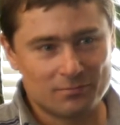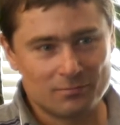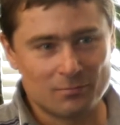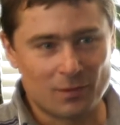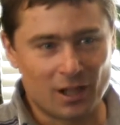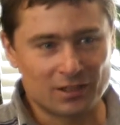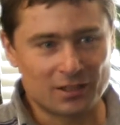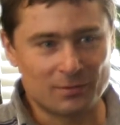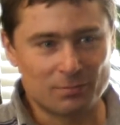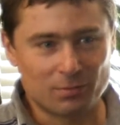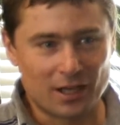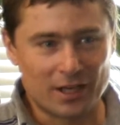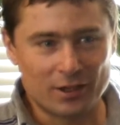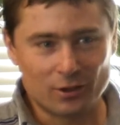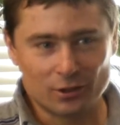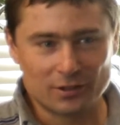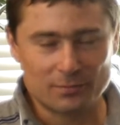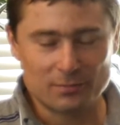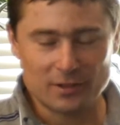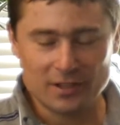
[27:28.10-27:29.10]
multiply
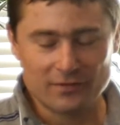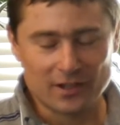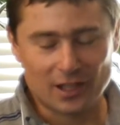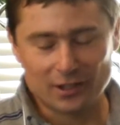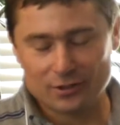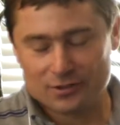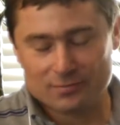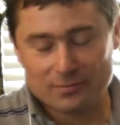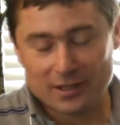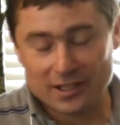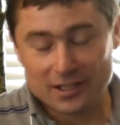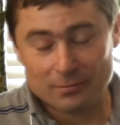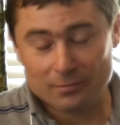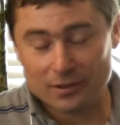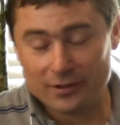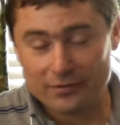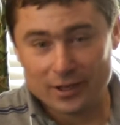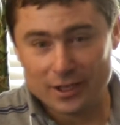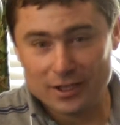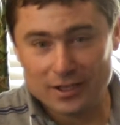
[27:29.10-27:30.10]
all the p-values by
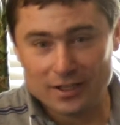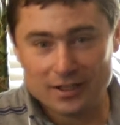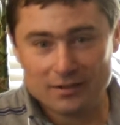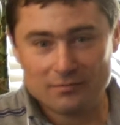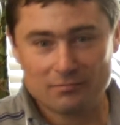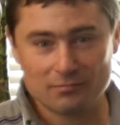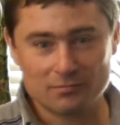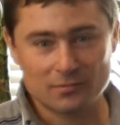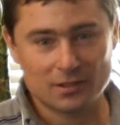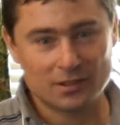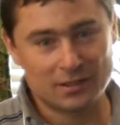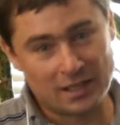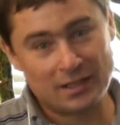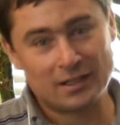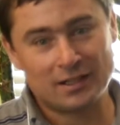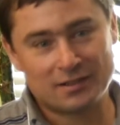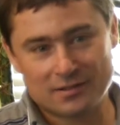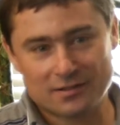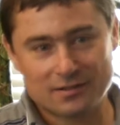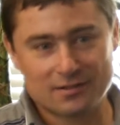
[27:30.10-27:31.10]
number 3.
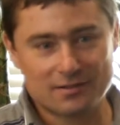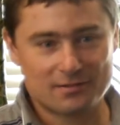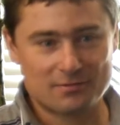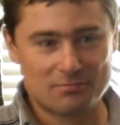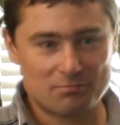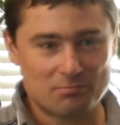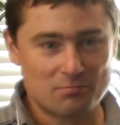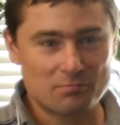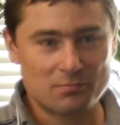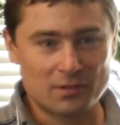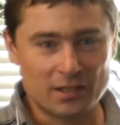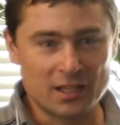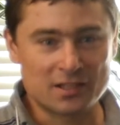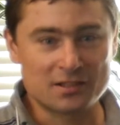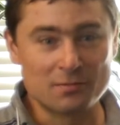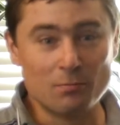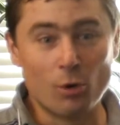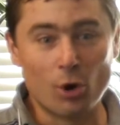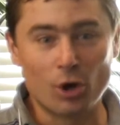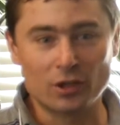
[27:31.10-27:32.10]
Then it's
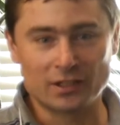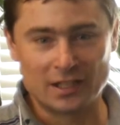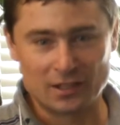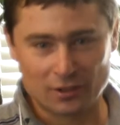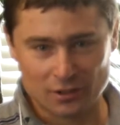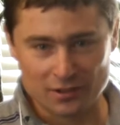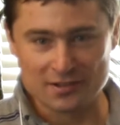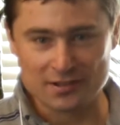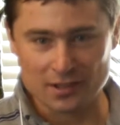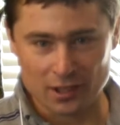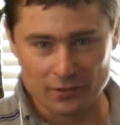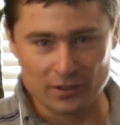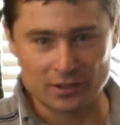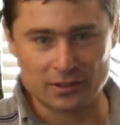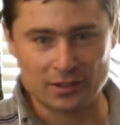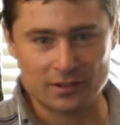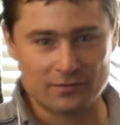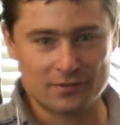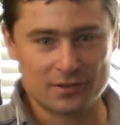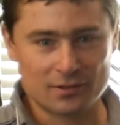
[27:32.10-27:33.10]
more than
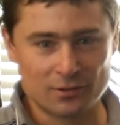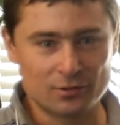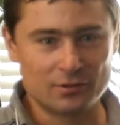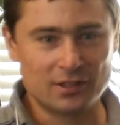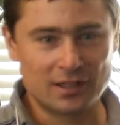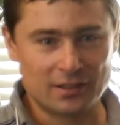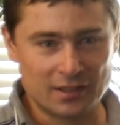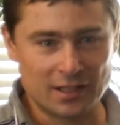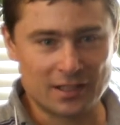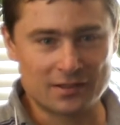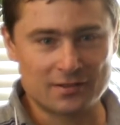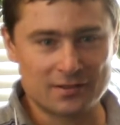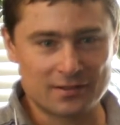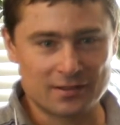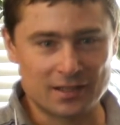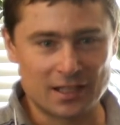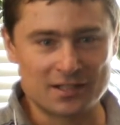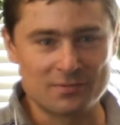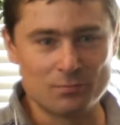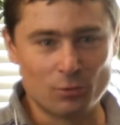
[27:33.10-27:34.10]
conservative, so
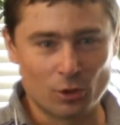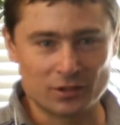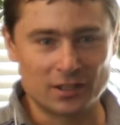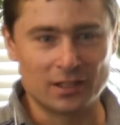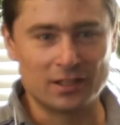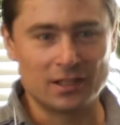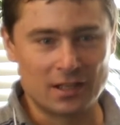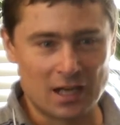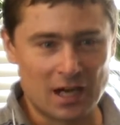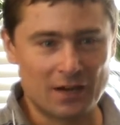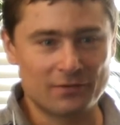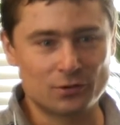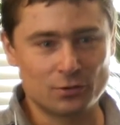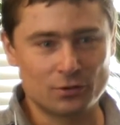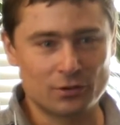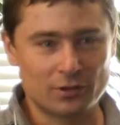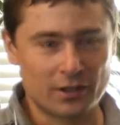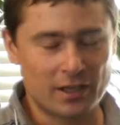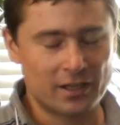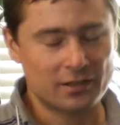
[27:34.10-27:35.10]
that's more than enough
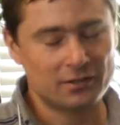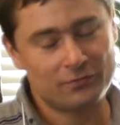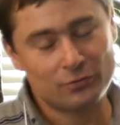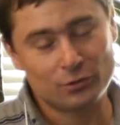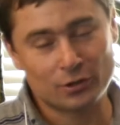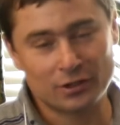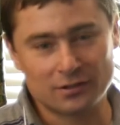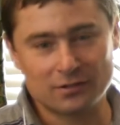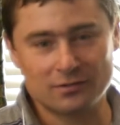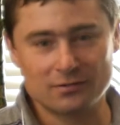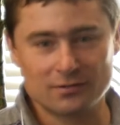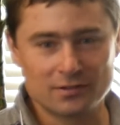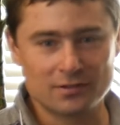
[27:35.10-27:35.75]
to correct for it.